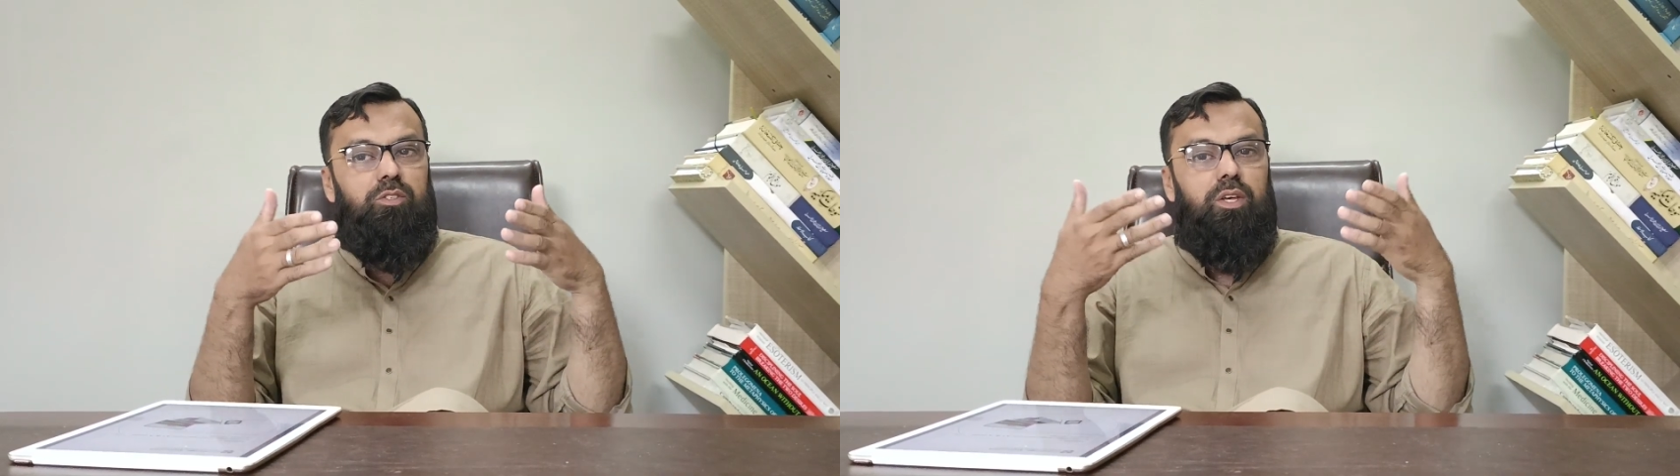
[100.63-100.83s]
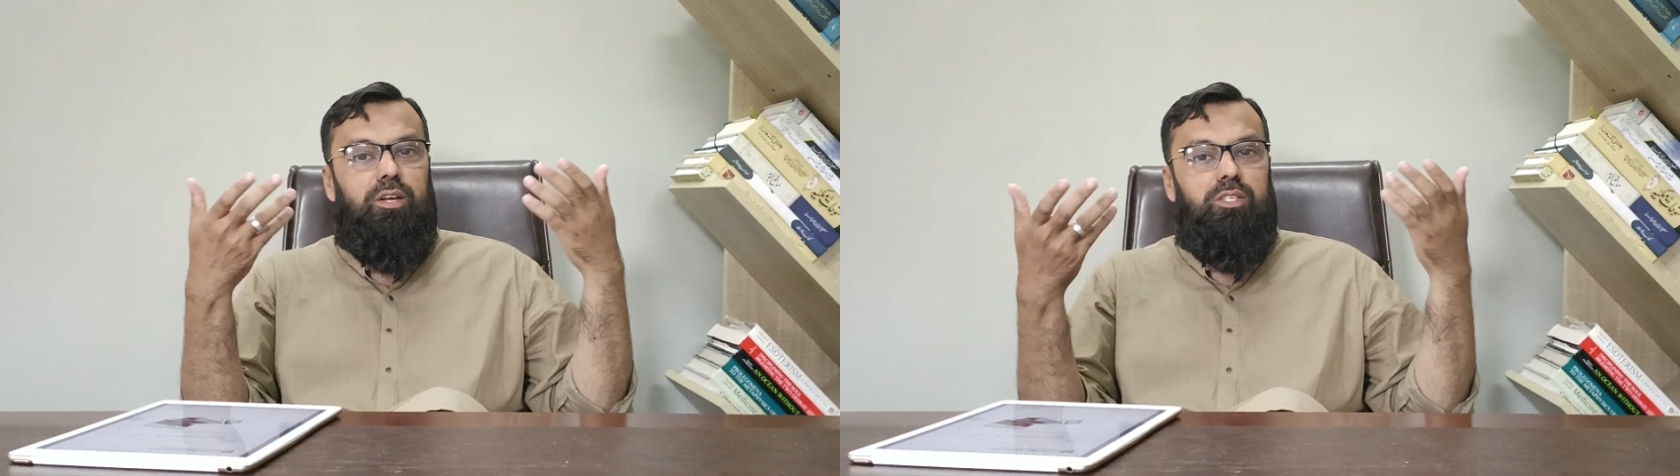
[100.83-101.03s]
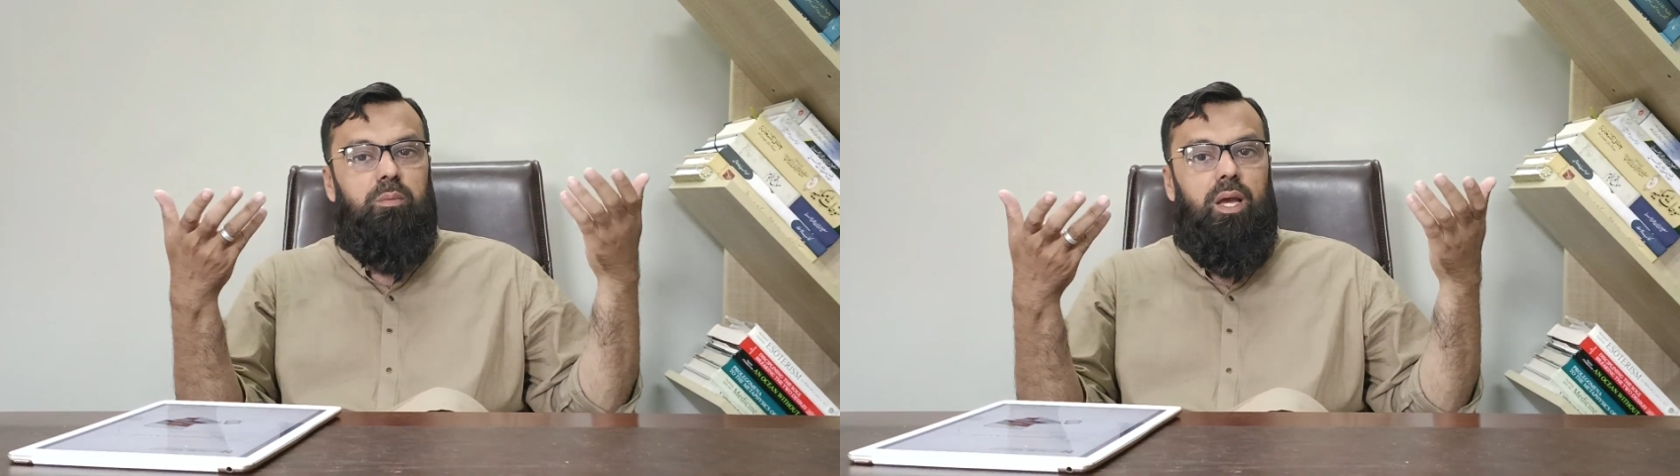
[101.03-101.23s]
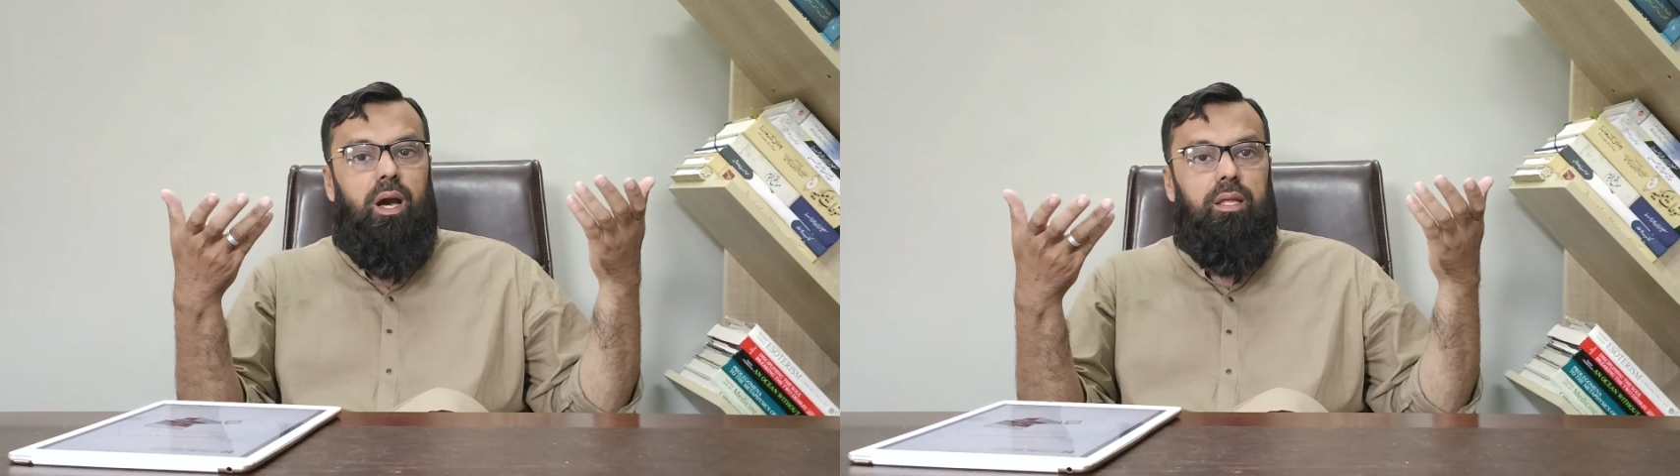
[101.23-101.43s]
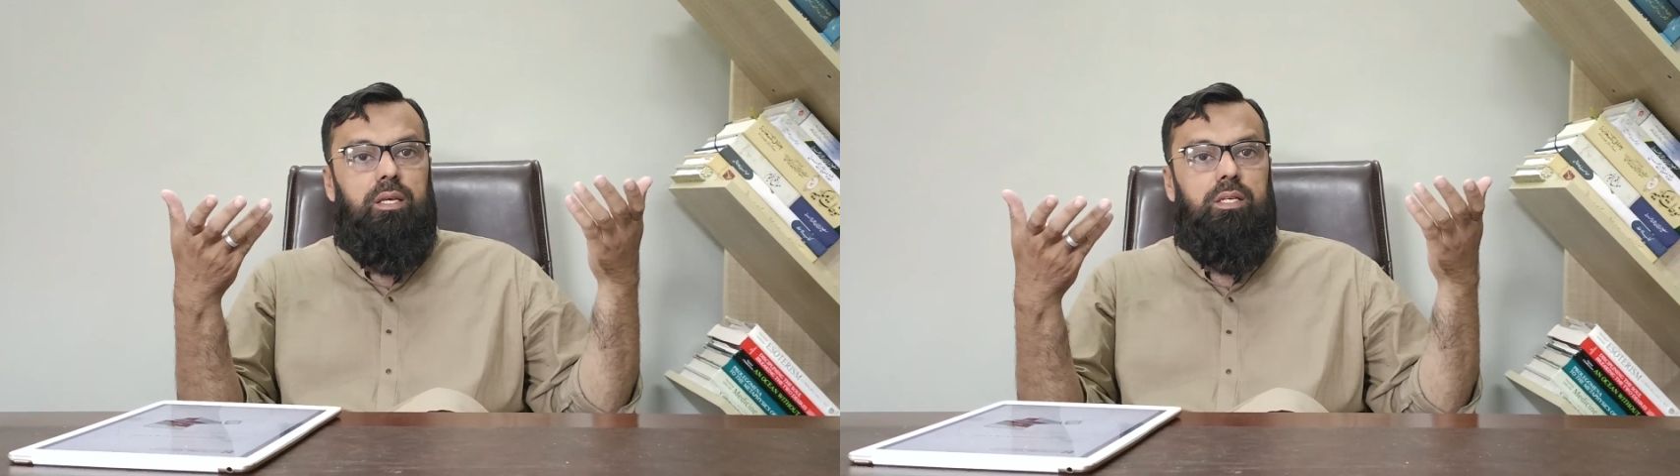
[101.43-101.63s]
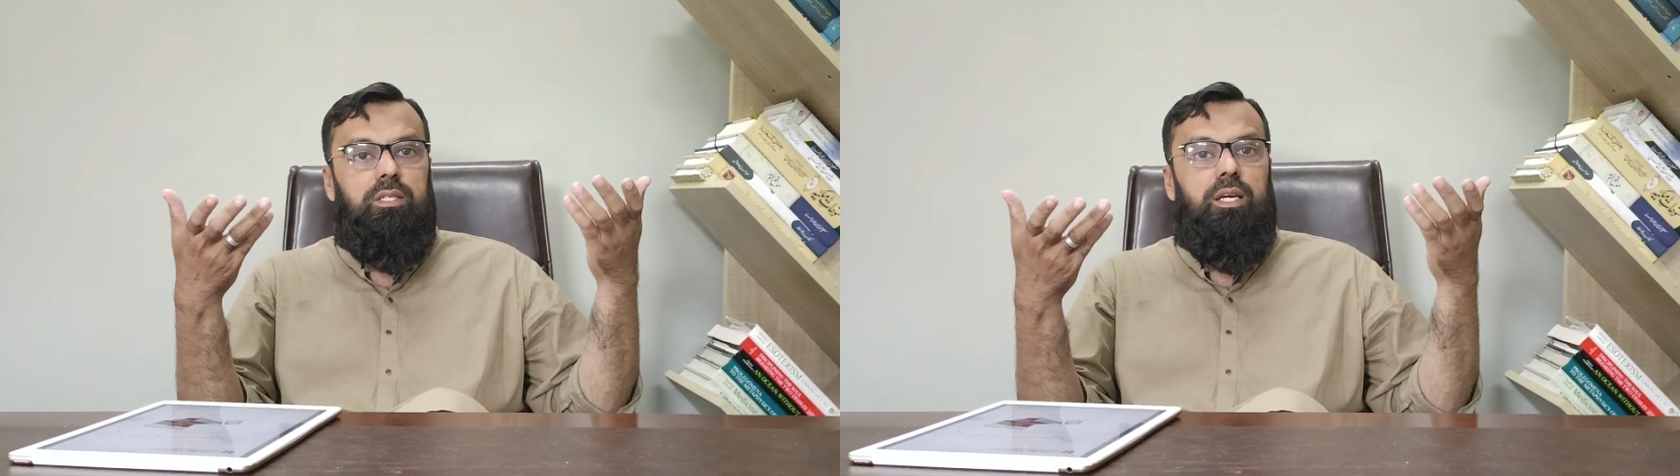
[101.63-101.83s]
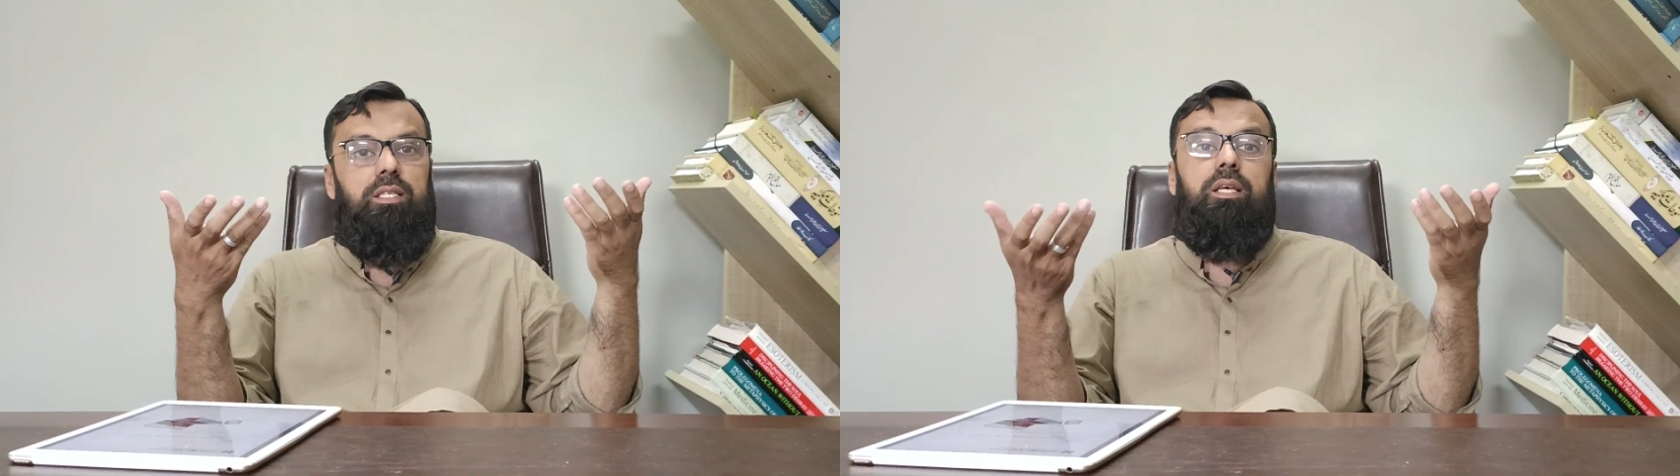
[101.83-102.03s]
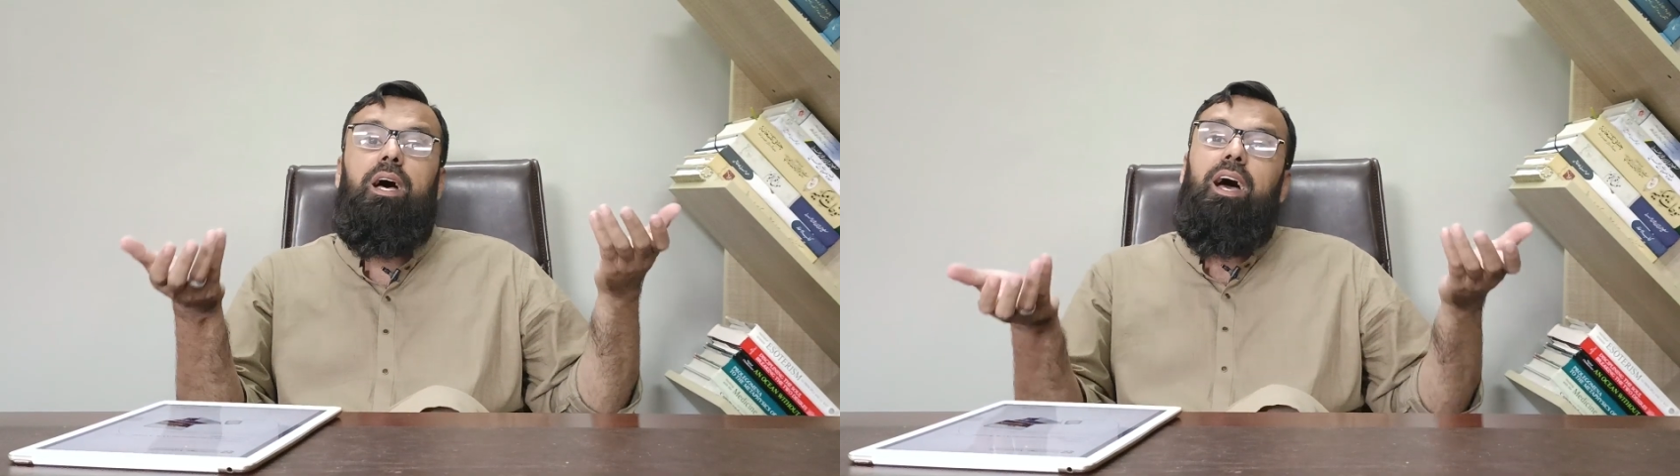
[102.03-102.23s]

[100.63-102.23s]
The reason behind this is